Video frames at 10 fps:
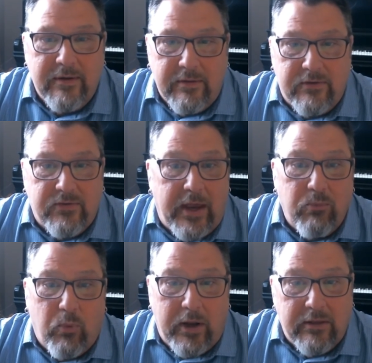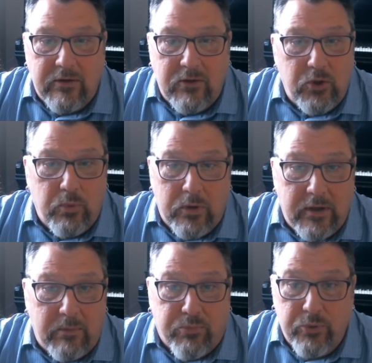the same way that you would
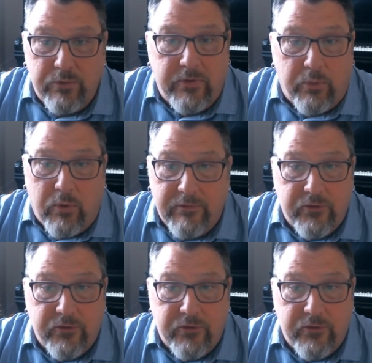improve the rough